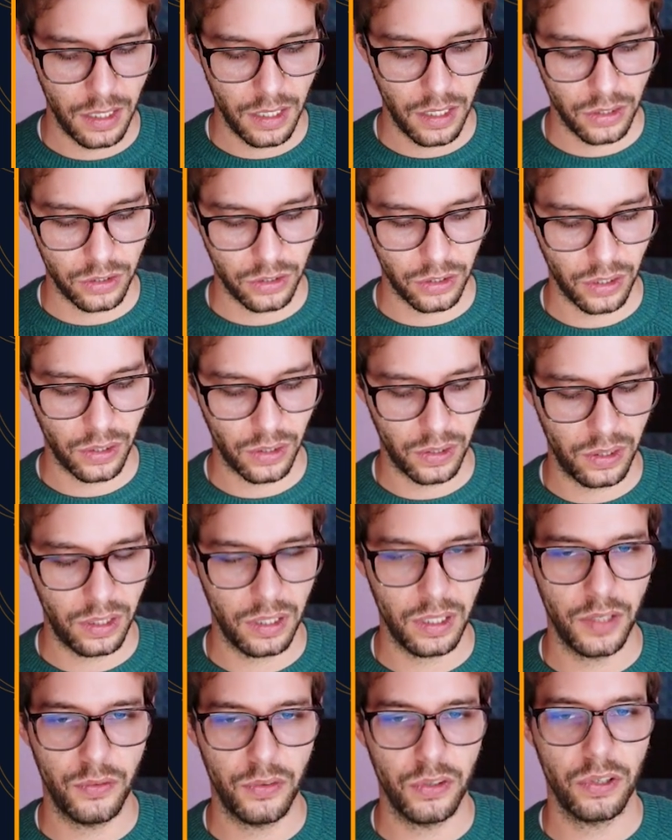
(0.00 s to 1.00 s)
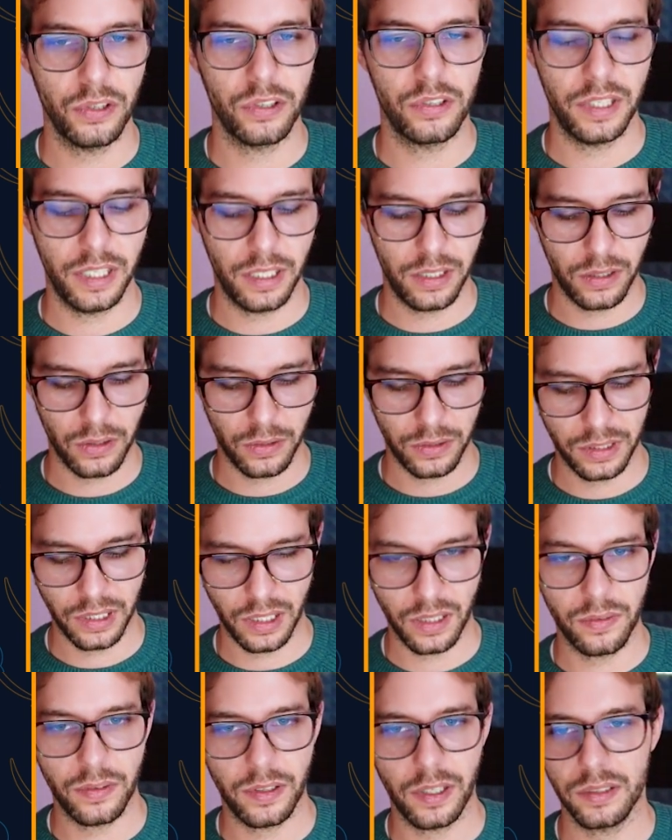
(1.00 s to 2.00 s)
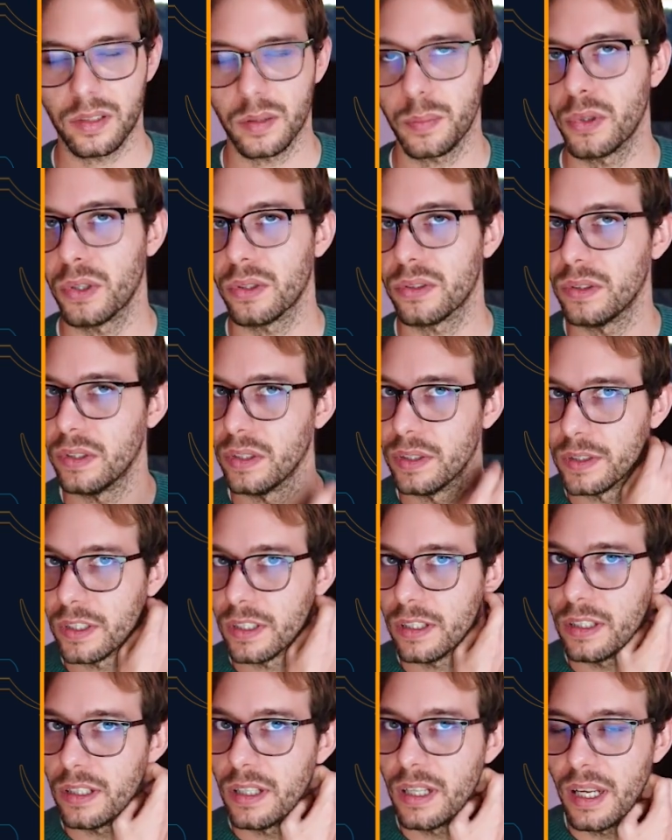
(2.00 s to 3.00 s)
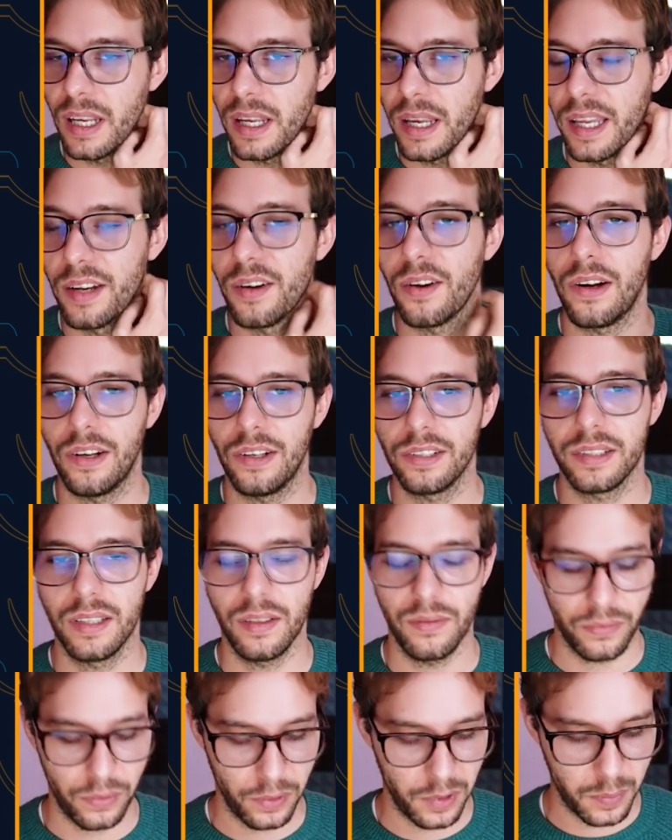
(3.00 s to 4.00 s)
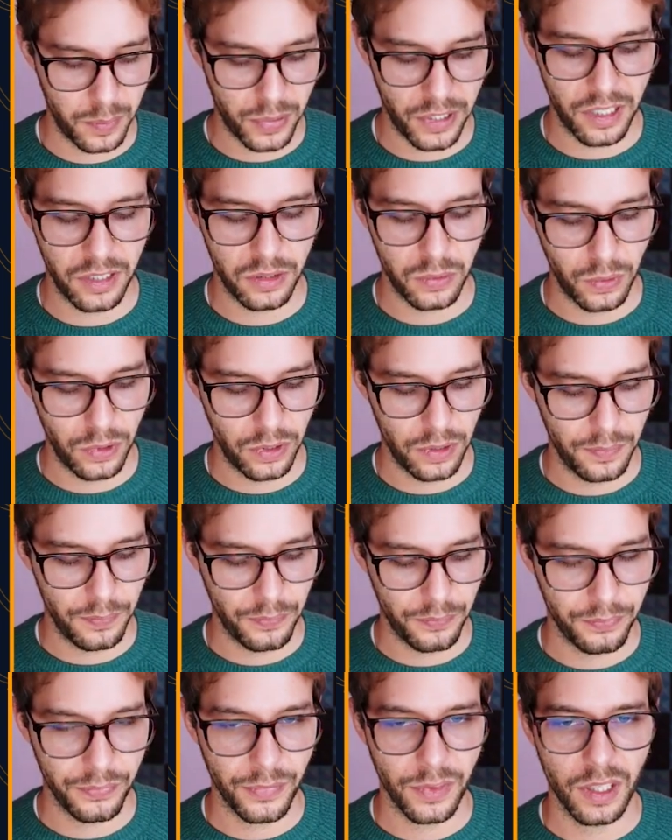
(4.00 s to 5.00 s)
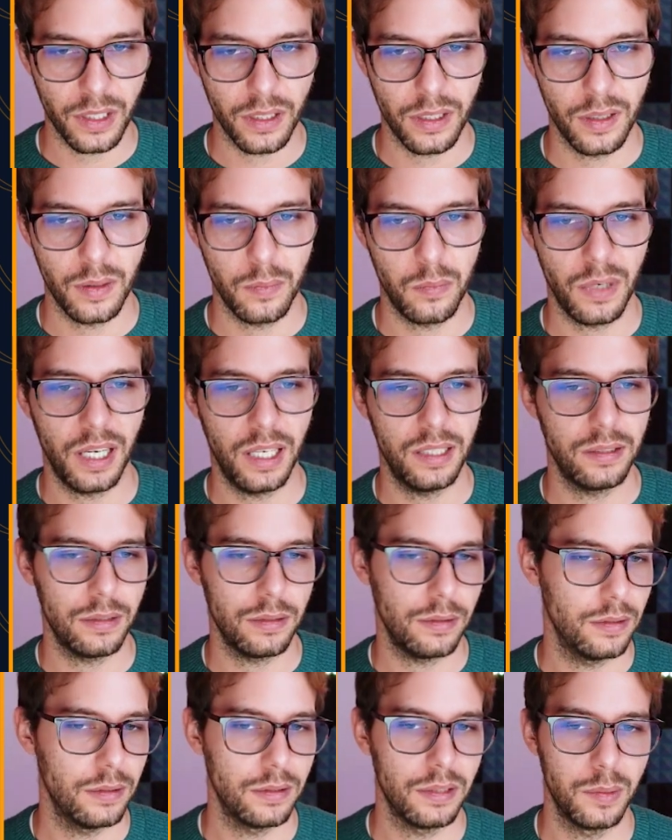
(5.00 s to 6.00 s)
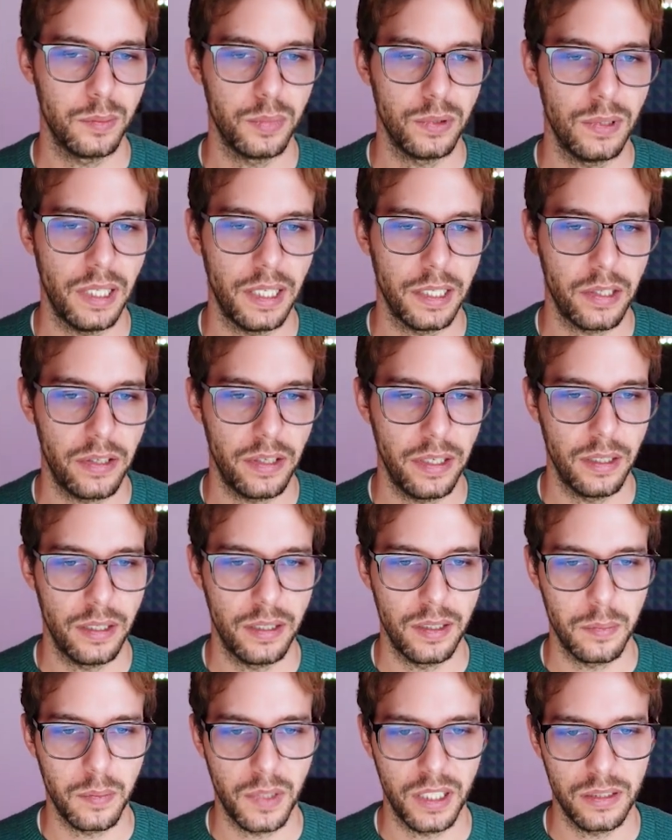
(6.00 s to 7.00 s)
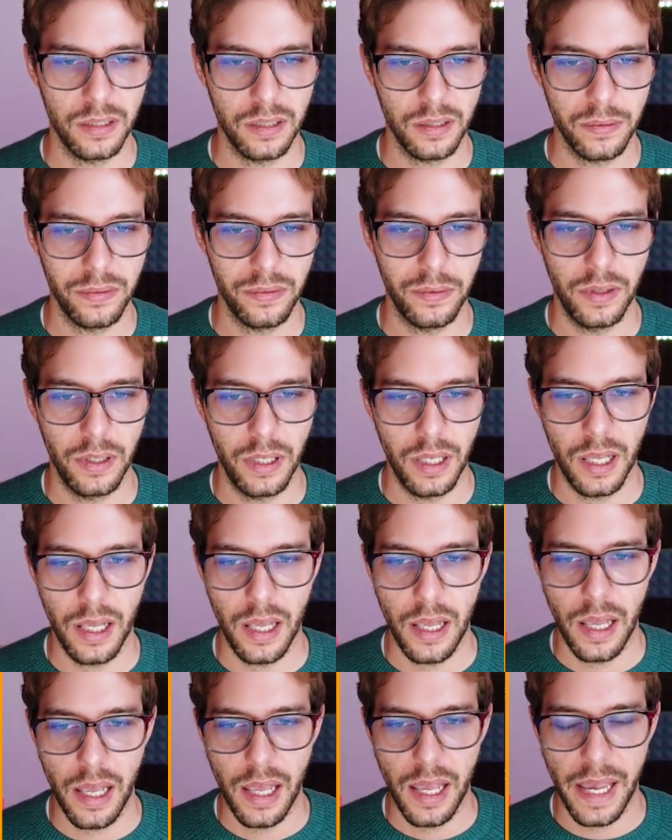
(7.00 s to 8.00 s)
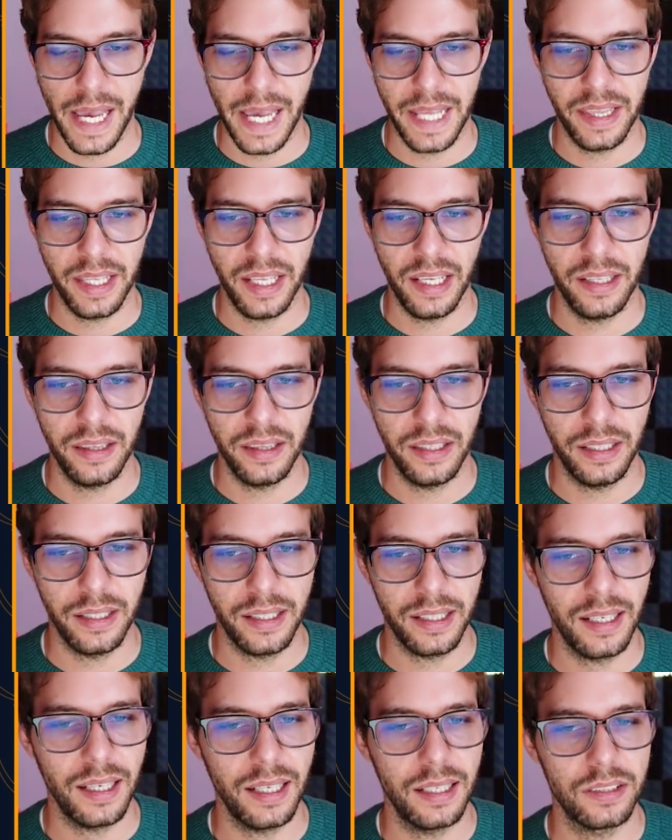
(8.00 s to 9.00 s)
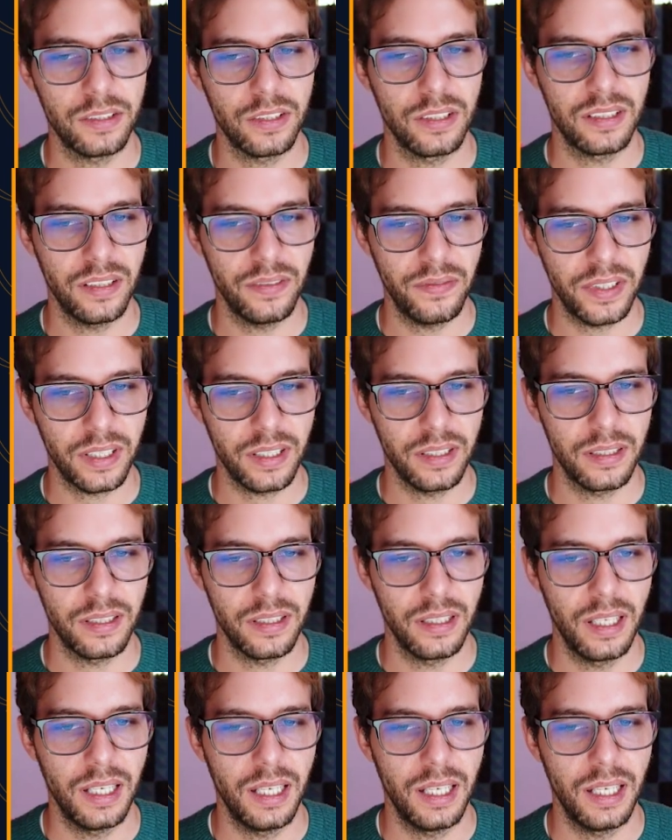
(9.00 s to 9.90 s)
So if you don't create it yourself, ask the person who did and ask them for the password. Mine's simple, I created it myself. And then the client certificate,